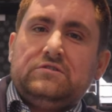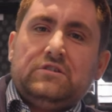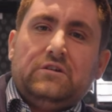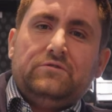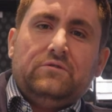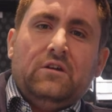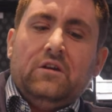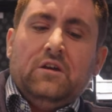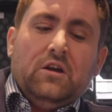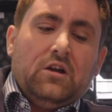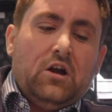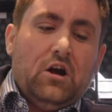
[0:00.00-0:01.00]
So
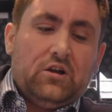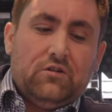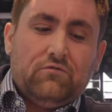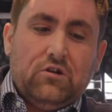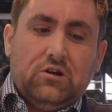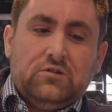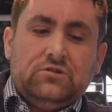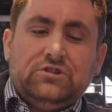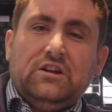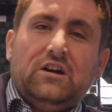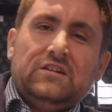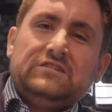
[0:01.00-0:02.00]
can't go wrong.
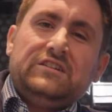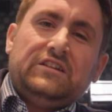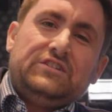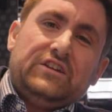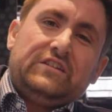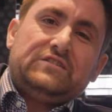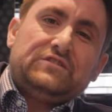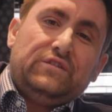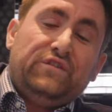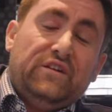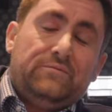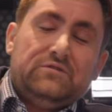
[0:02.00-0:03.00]
She can't say the chain's
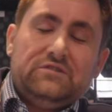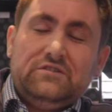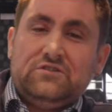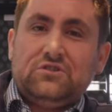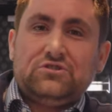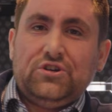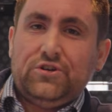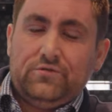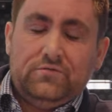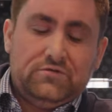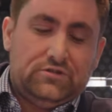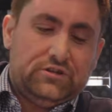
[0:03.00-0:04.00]
too thick because he's got
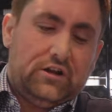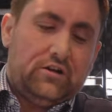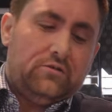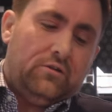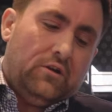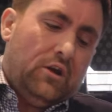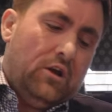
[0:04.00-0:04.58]
two. So